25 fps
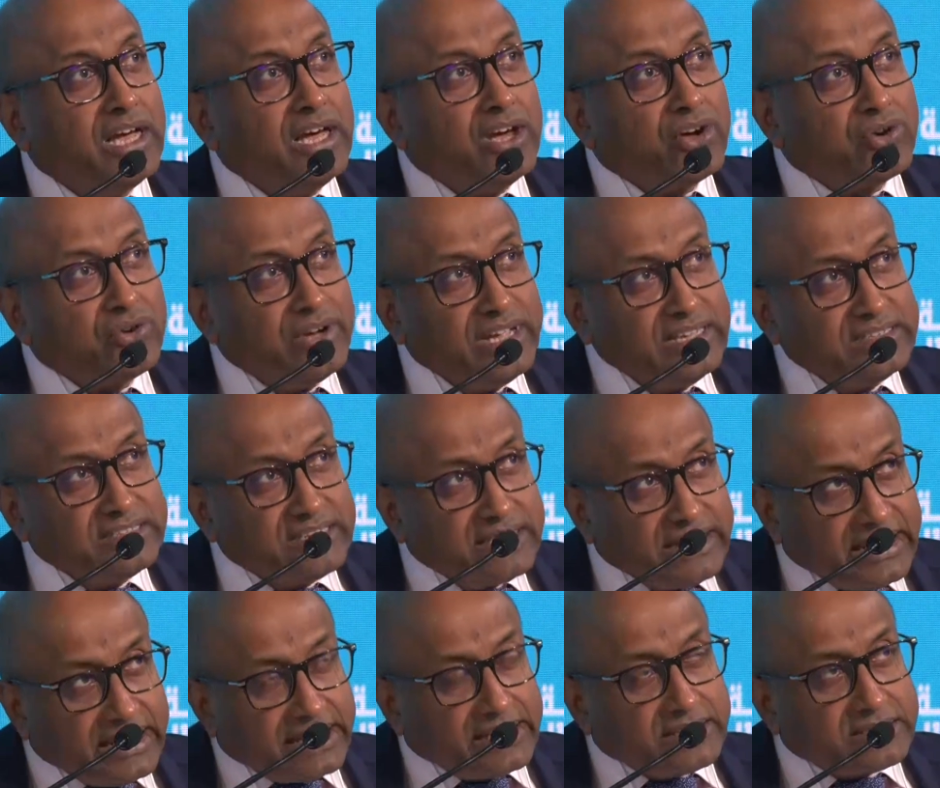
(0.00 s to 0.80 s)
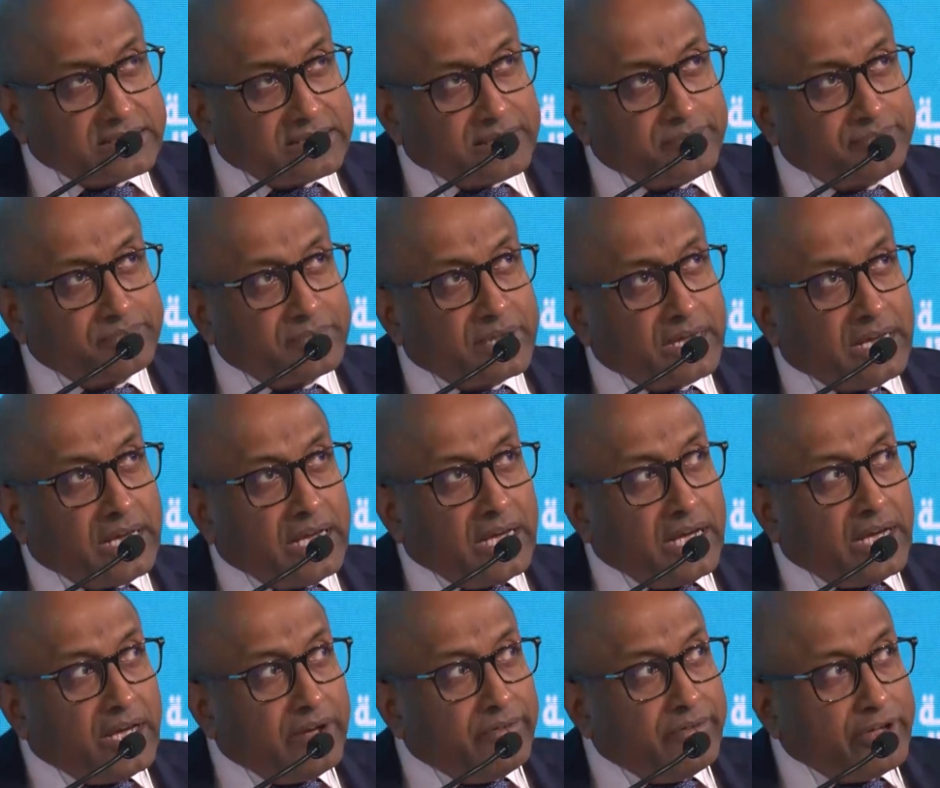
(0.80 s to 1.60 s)
Reason is,
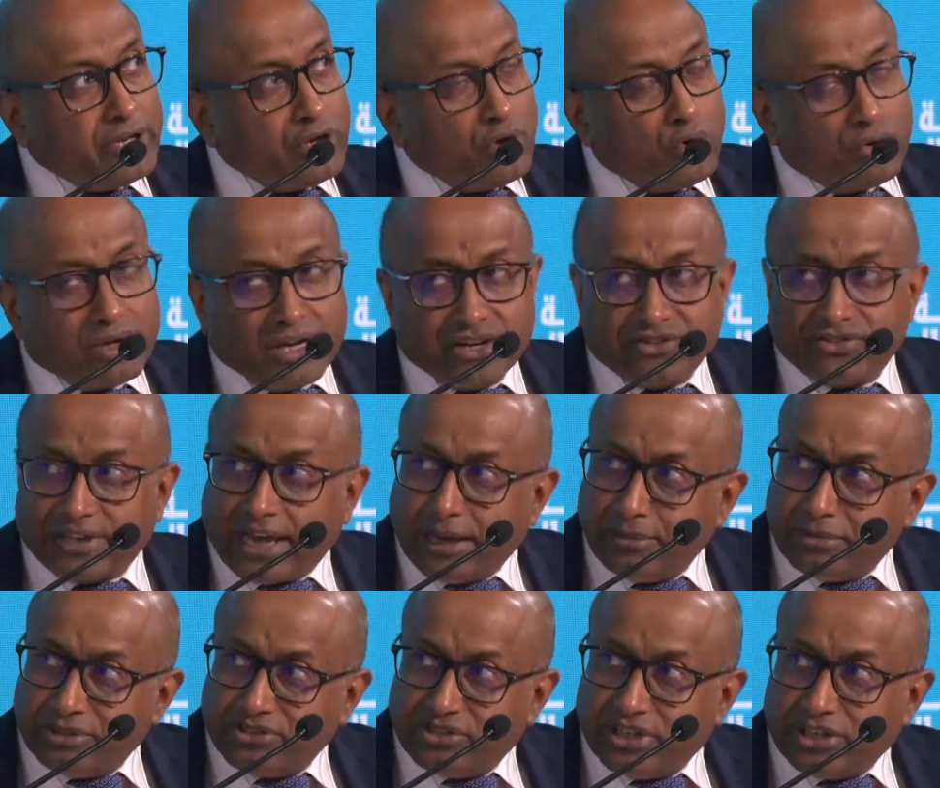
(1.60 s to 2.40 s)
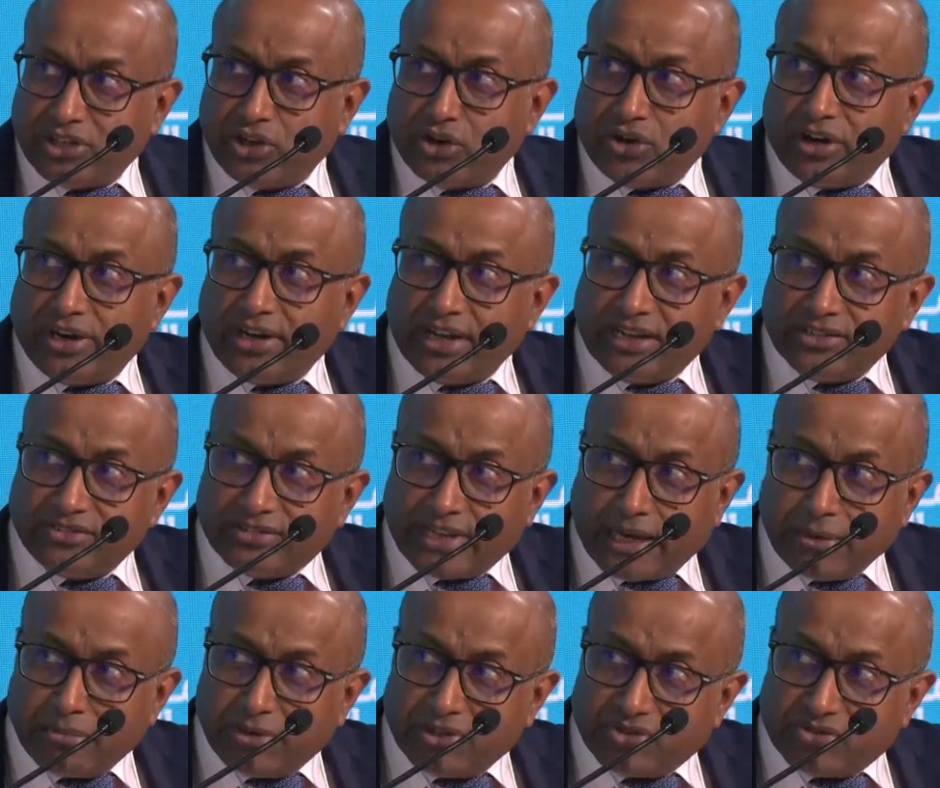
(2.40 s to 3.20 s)
when you look at cybersecurity and
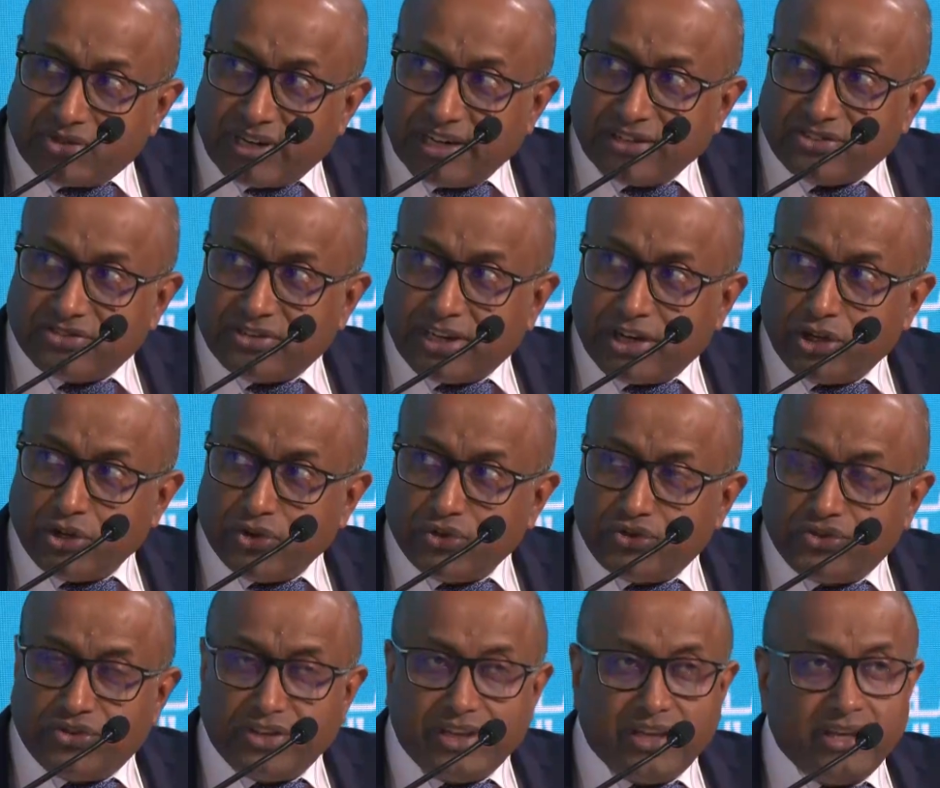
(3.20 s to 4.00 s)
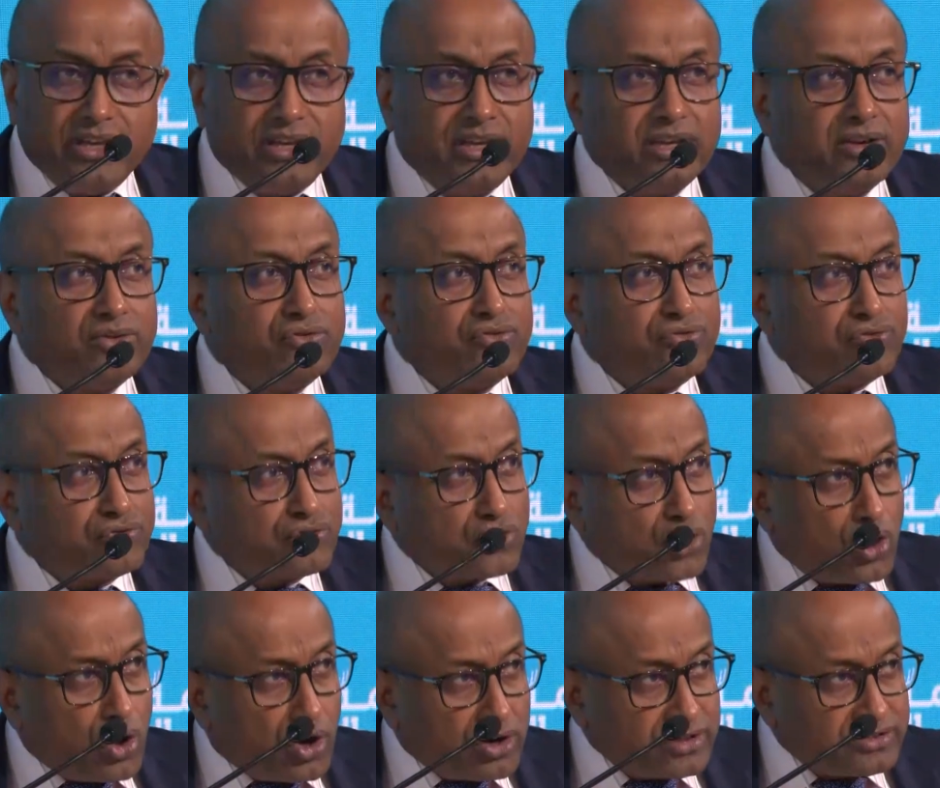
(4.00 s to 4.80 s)
cyber threats that you see,
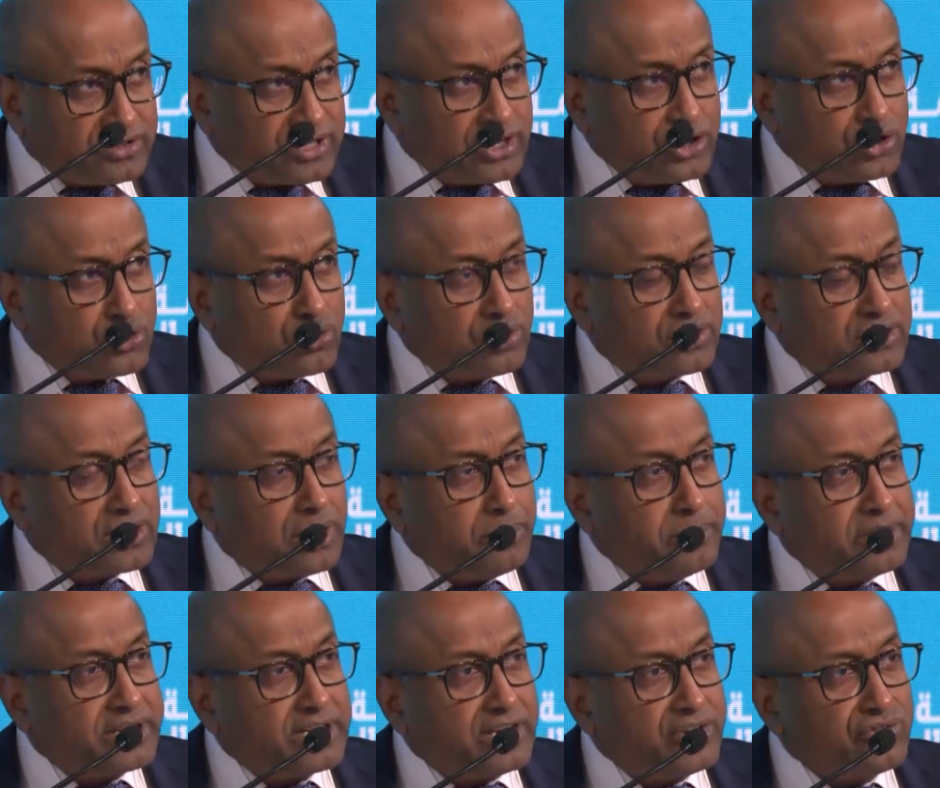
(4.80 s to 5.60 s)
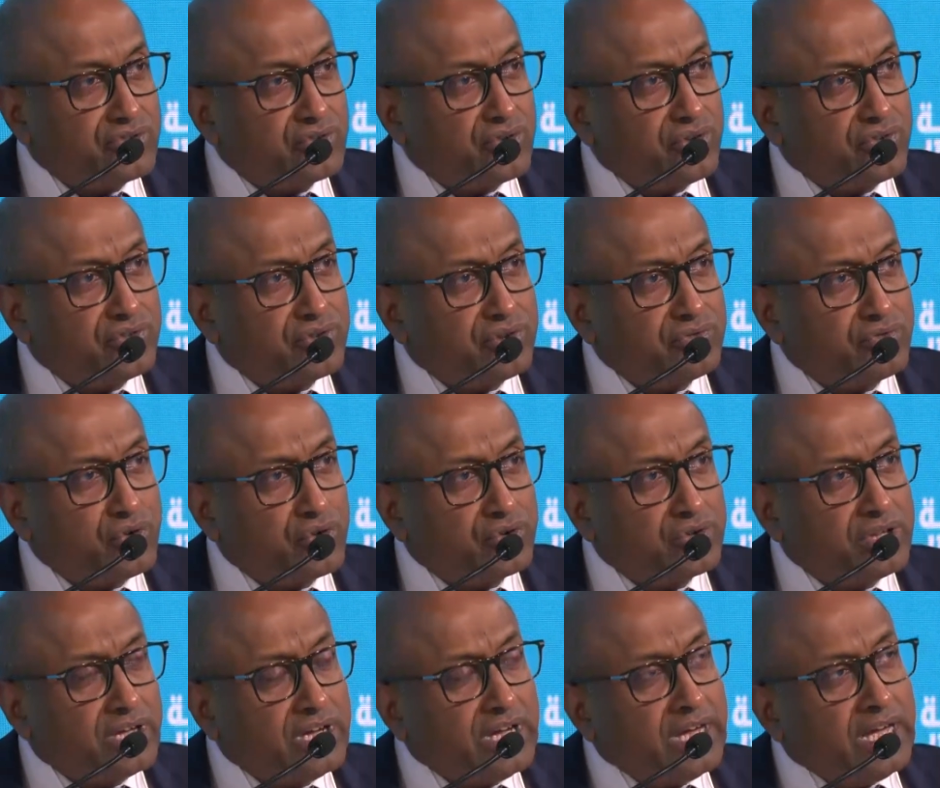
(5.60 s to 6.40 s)
frauds that you could commit and so on and so
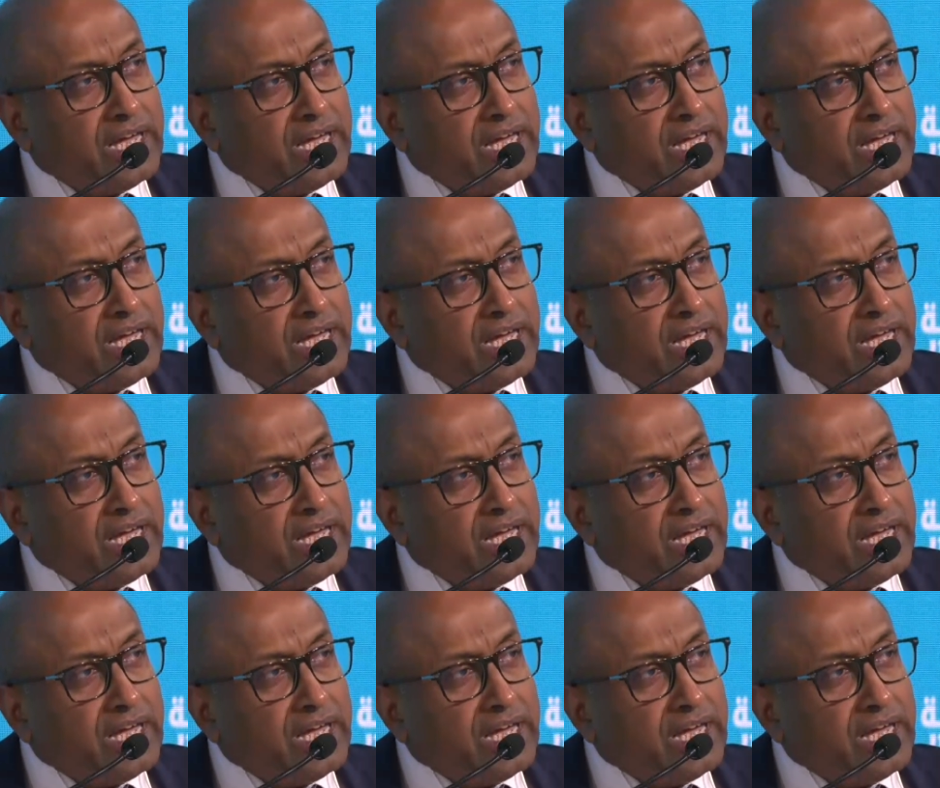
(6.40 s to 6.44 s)
forth,